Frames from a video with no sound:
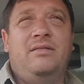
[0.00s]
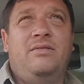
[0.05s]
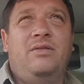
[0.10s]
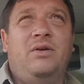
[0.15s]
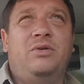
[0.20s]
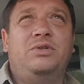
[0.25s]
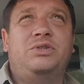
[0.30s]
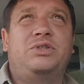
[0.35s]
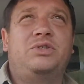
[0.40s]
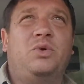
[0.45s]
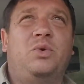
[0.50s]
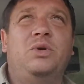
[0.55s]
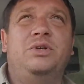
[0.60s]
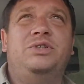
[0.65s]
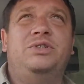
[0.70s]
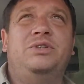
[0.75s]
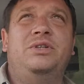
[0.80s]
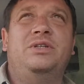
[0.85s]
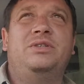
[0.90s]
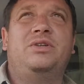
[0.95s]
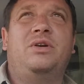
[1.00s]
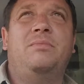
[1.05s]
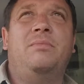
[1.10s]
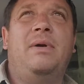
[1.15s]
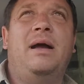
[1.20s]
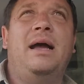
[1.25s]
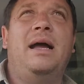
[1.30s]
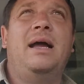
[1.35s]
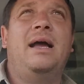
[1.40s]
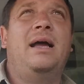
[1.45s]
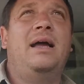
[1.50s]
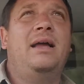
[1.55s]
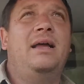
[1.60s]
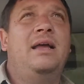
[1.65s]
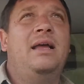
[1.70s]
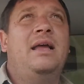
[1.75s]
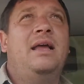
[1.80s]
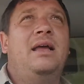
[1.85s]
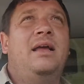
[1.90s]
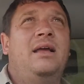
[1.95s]
Those storage units are my
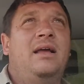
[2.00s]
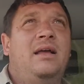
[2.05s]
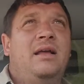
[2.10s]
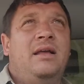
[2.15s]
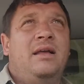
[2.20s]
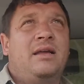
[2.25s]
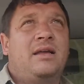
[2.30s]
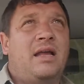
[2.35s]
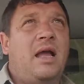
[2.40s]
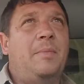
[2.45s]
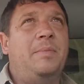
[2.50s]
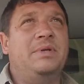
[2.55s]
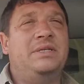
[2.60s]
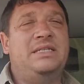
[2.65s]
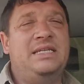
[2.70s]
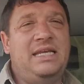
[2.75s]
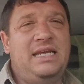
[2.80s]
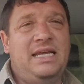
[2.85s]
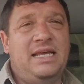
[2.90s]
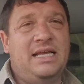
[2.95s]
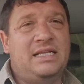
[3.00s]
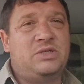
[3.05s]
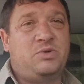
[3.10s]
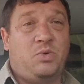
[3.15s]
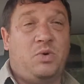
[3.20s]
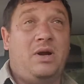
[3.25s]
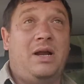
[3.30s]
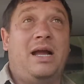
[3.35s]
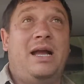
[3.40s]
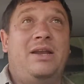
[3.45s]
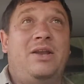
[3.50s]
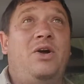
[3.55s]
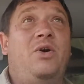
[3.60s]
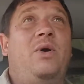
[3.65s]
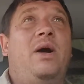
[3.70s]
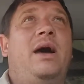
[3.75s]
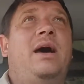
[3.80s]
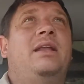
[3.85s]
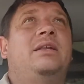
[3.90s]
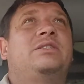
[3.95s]
cup of tea. That's where I
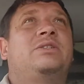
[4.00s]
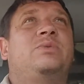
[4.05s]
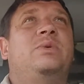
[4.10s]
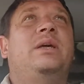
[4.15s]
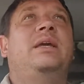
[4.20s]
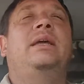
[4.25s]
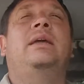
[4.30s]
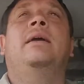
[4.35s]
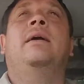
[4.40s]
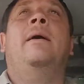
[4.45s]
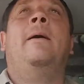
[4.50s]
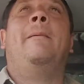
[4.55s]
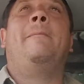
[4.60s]
know how to swing.